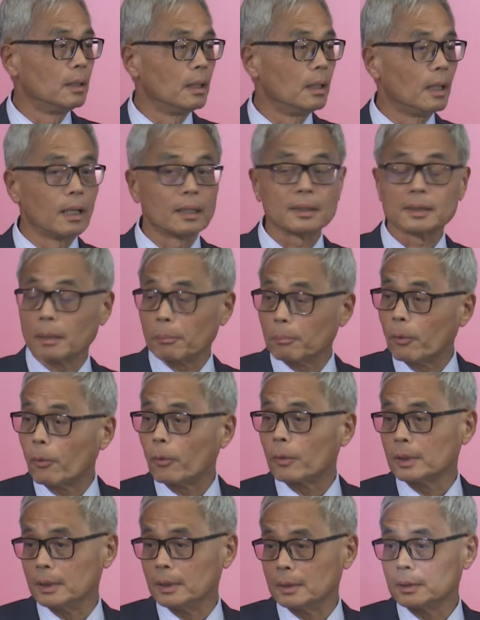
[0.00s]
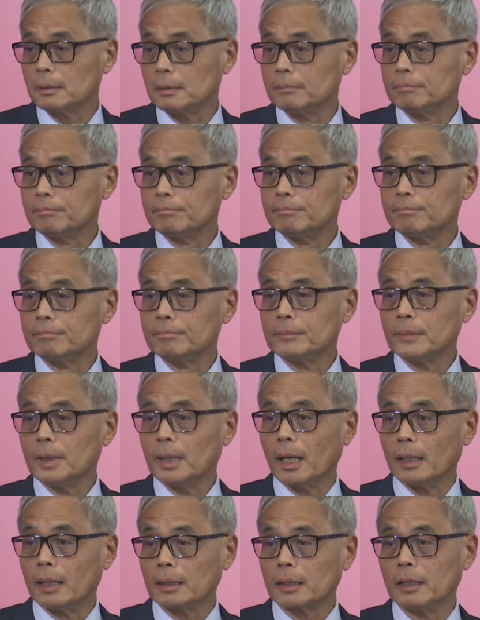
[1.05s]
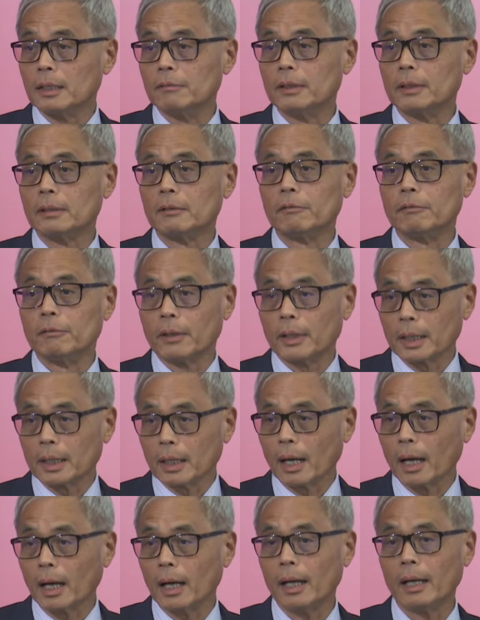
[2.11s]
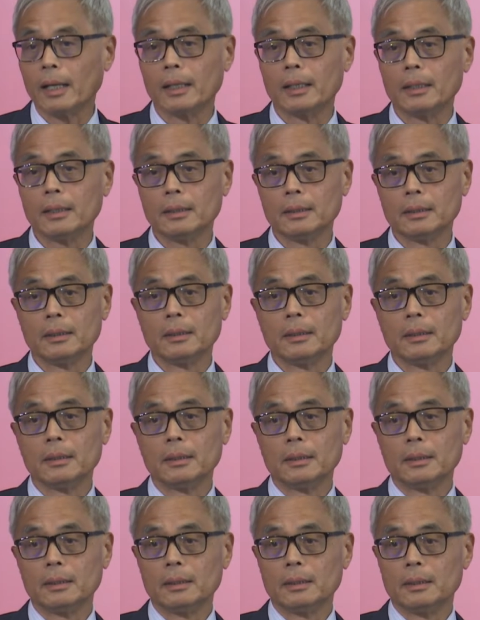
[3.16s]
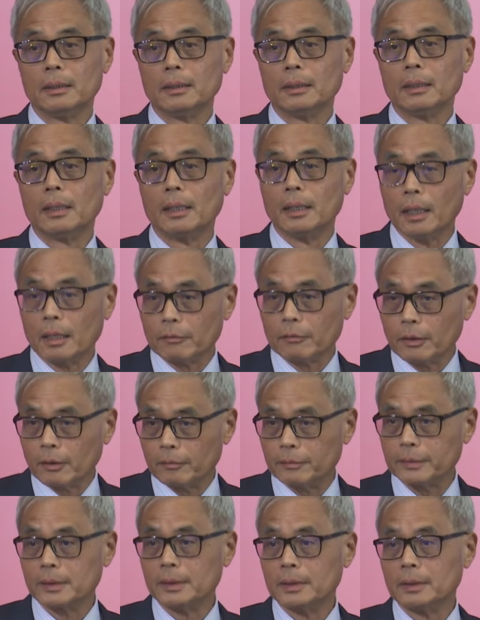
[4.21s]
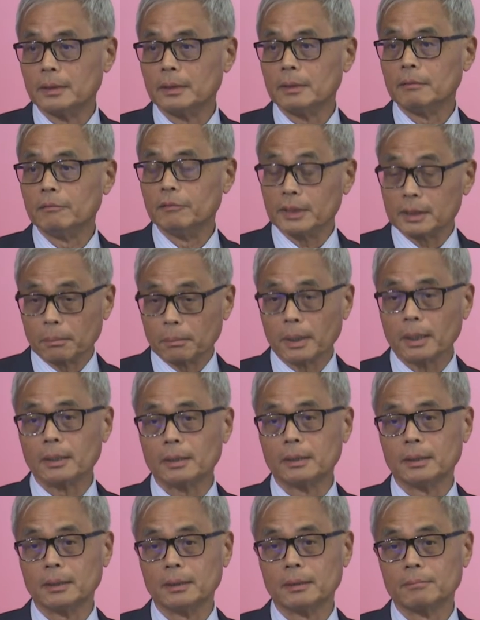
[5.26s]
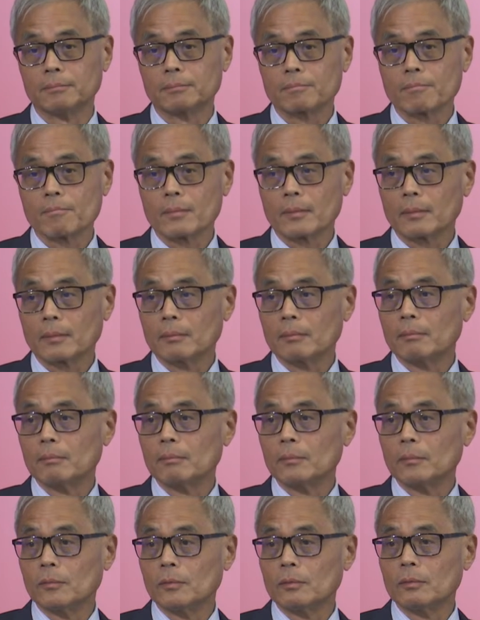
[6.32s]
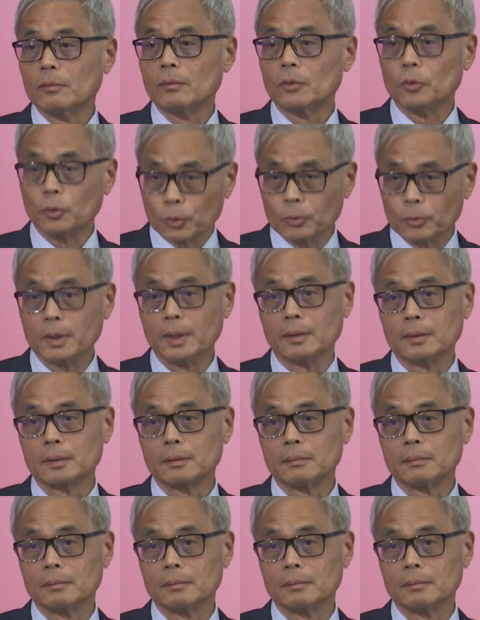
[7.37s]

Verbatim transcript: are supported and given a very high level of the visibility to do this.